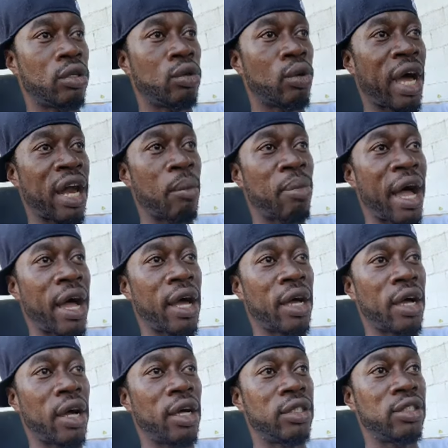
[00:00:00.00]
you got to
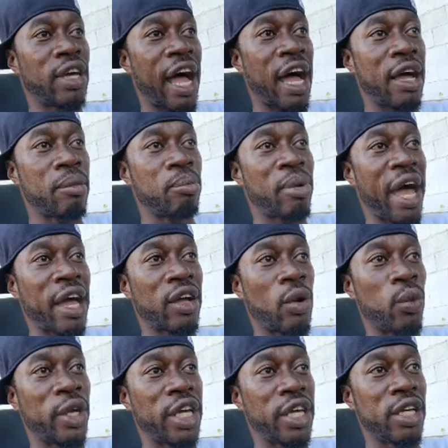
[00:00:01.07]
buy a dime bag
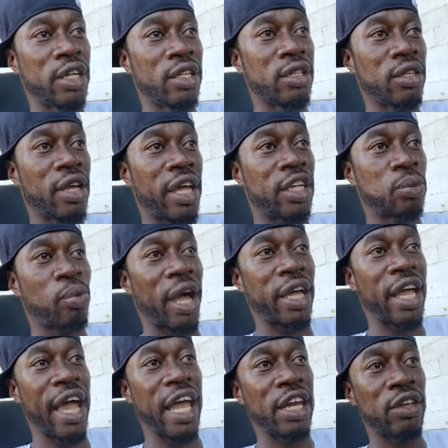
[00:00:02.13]
of weed, and there's
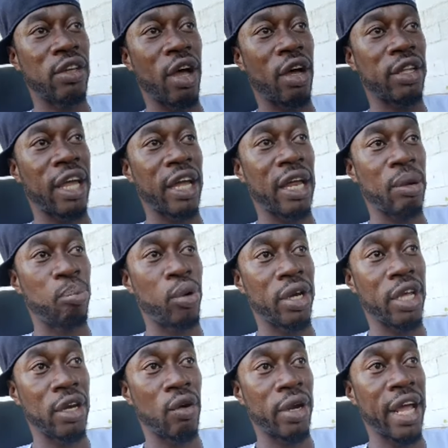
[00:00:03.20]
probably 8 of y'all that got to
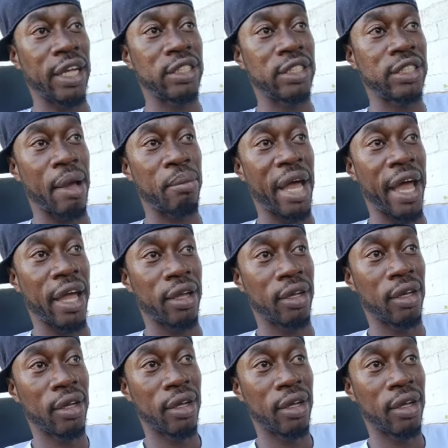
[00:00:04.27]
put in on that dime bag.